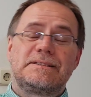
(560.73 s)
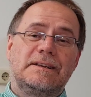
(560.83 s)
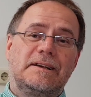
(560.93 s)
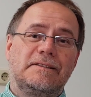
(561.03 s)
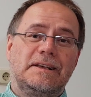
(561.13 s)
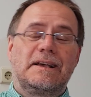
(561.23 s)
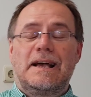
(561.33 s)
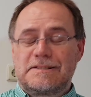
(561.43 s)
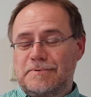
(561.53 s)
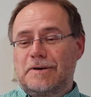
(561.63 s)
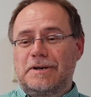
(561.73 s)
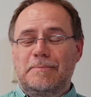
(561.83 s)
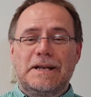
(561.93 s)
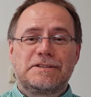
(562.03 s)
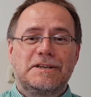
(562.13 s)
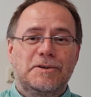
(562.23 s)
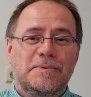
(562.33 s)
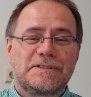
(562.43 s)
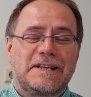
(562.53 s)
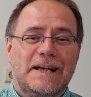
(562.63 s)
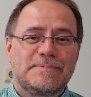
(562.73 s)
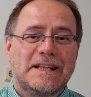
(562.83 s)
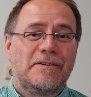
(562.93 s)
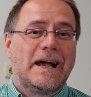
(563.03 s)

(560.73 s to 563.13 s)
And I think, as we already mentioned numerous times now,